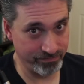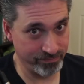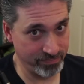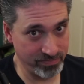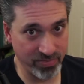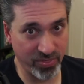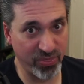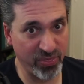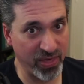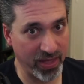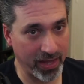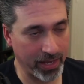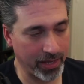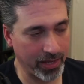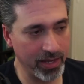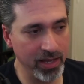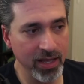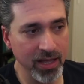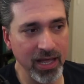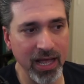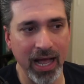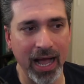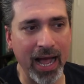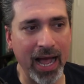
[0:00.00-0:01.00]
thing.
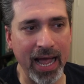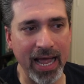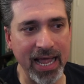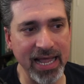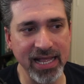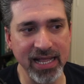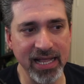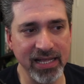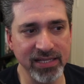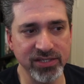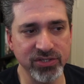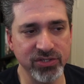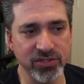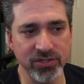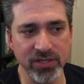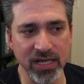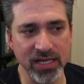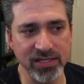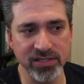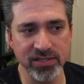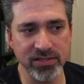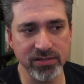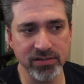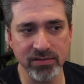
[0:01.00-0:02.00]
It
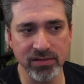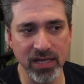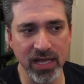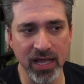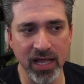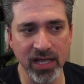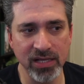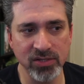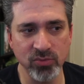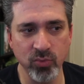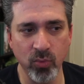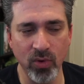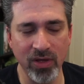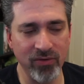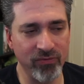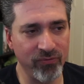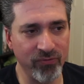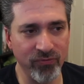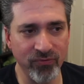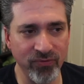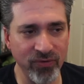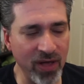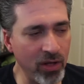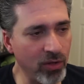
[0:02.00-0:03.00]

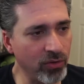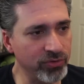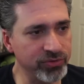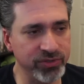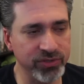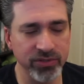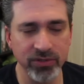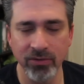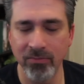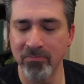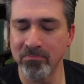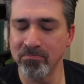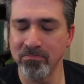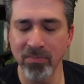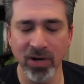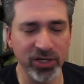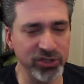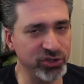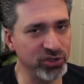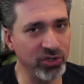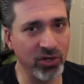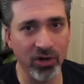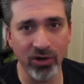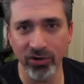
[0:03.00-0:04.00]
felt
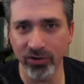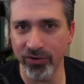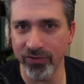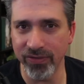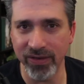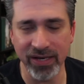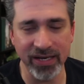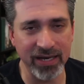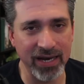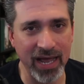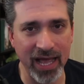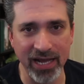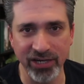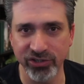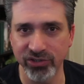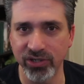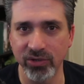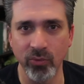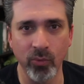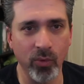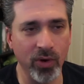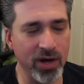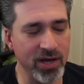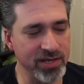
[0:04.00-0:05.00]
much longer than it actually
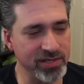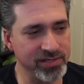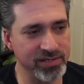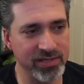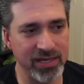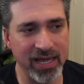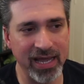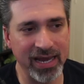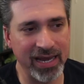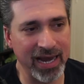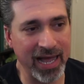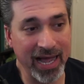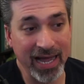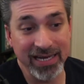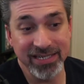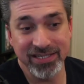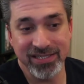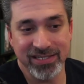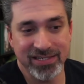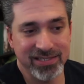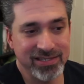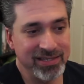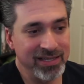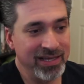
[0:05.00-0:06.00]
was. And
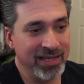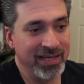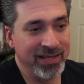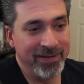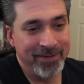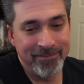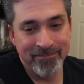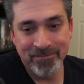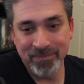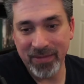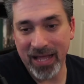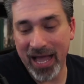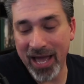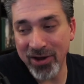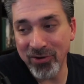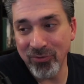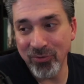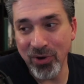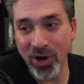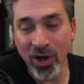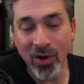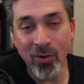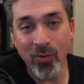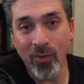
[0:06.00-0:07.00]
I
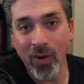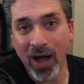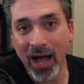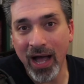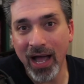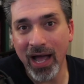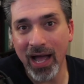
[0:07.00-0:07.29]
don't know.